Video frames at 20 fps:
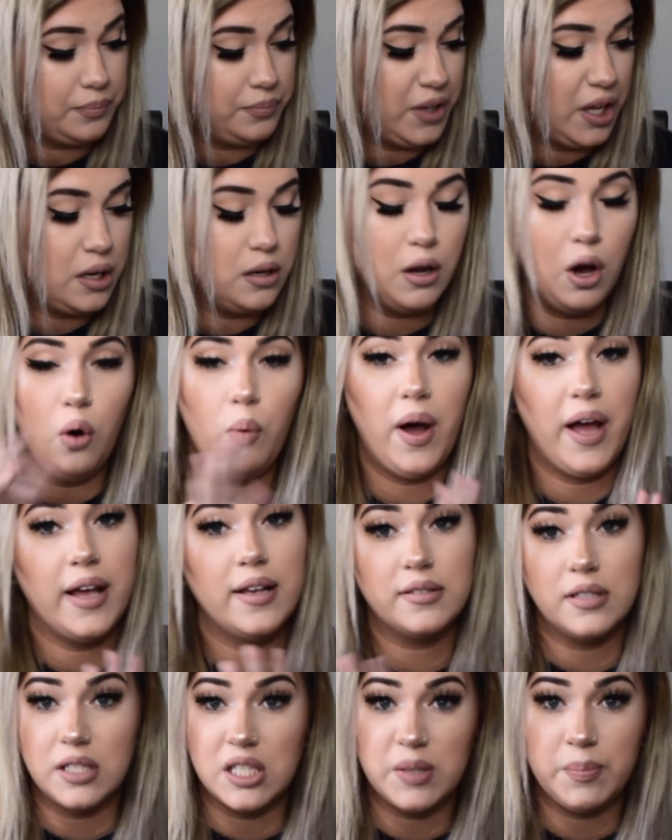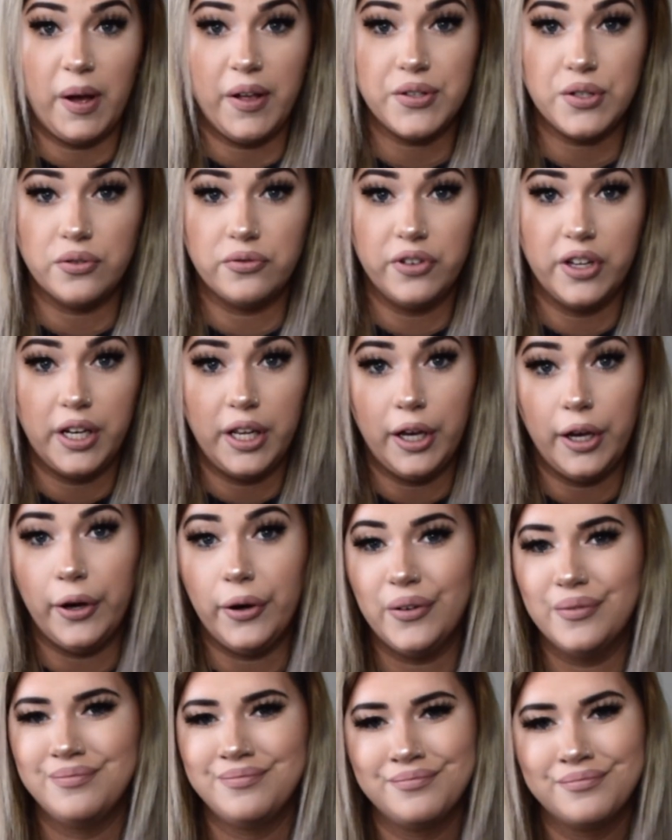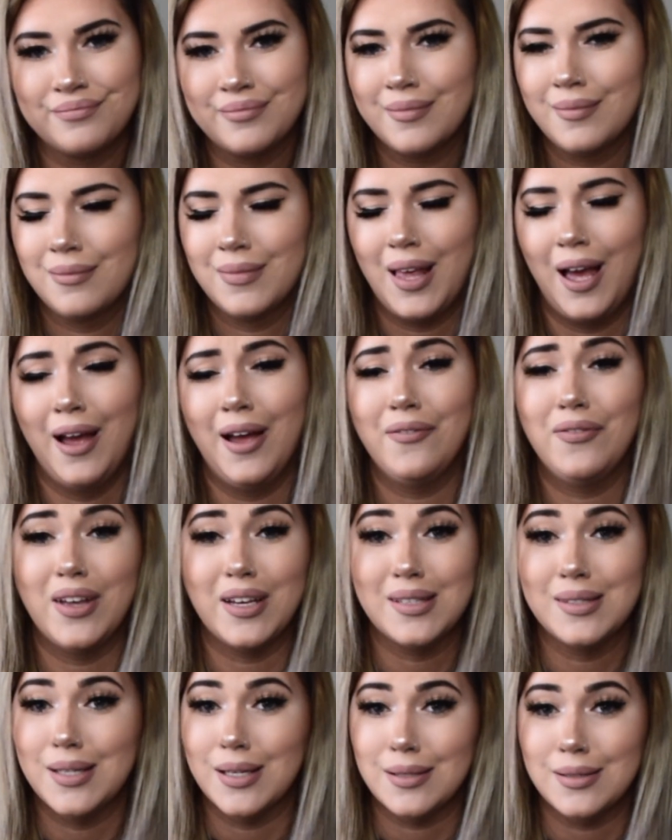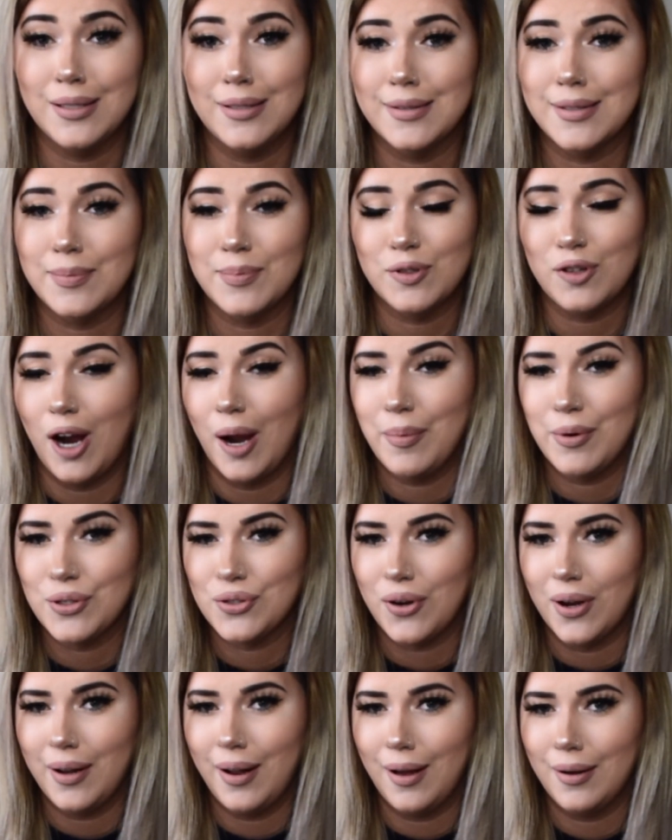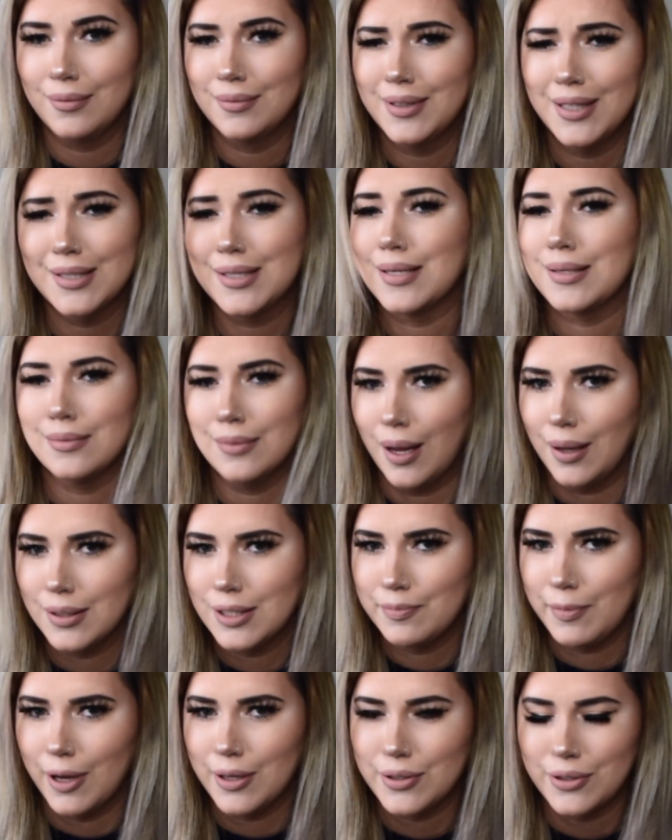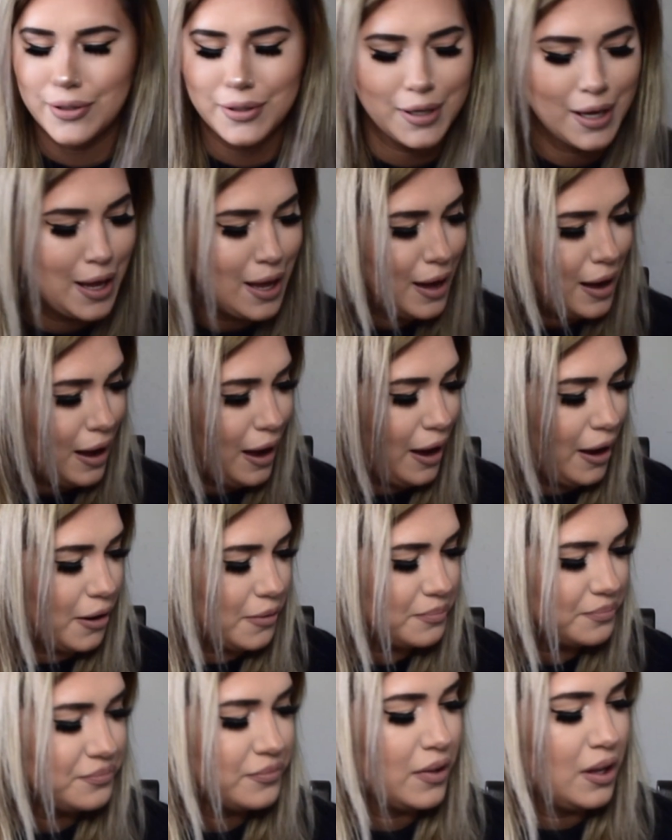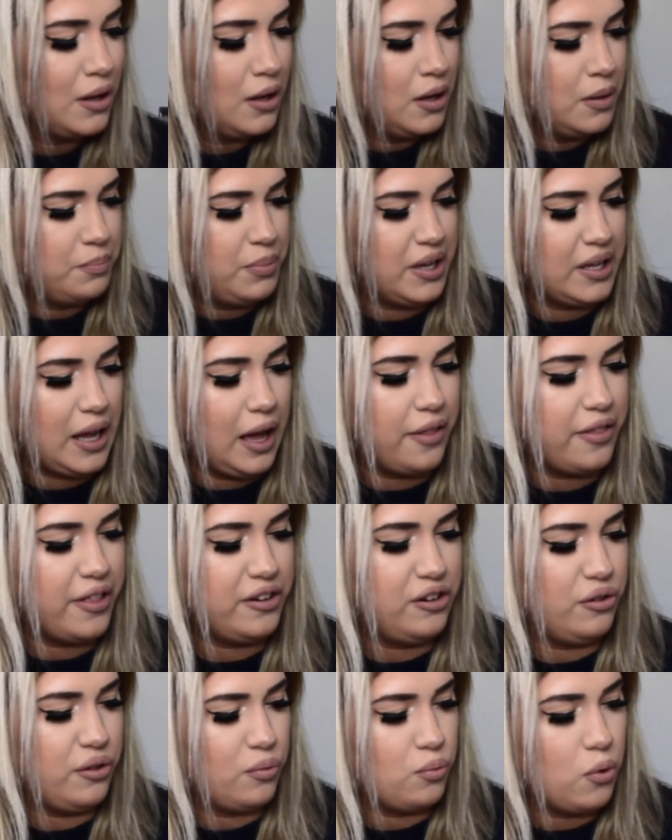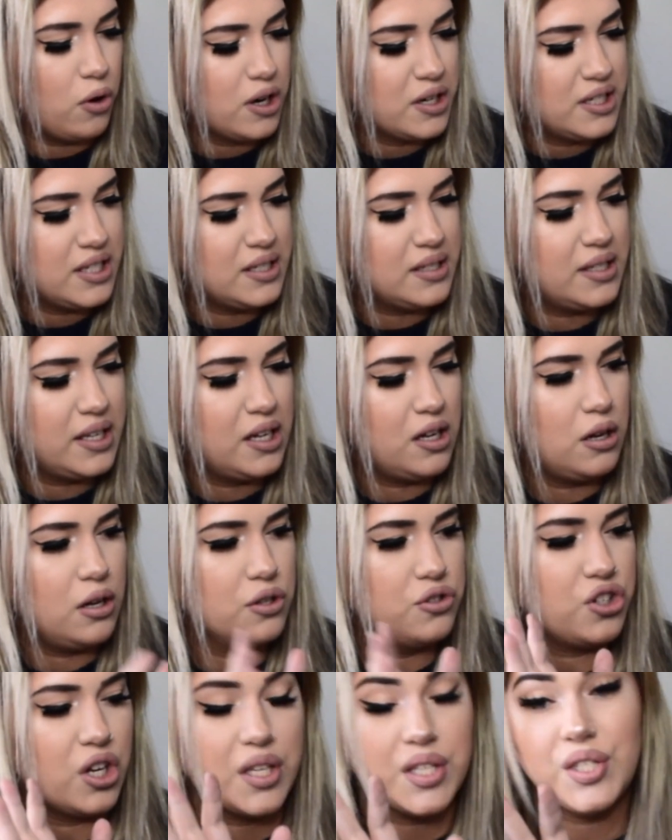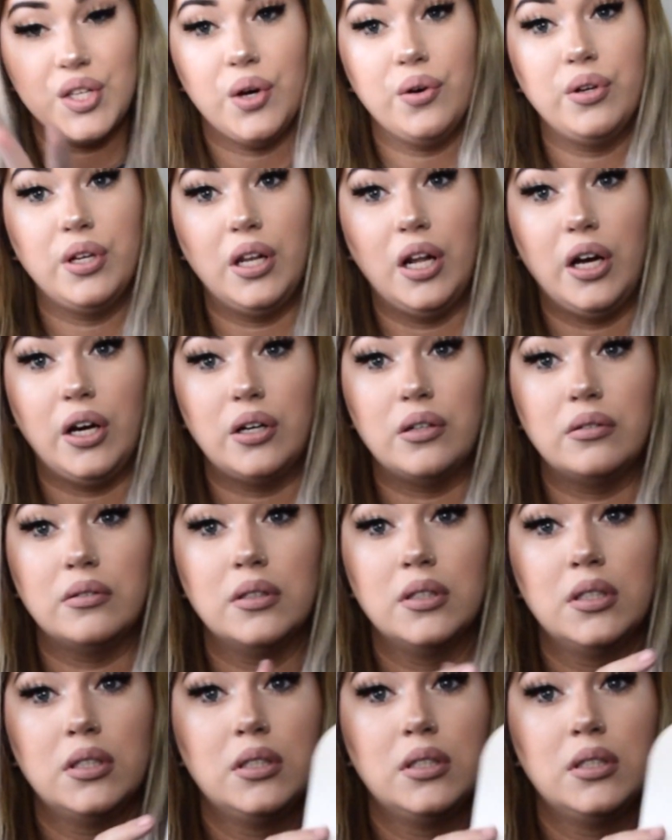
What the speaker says: In no way is this a sponsored video. I have like 16 subscribers right now. This is not sponsored. But yeah, they do the warranty seal just so you know.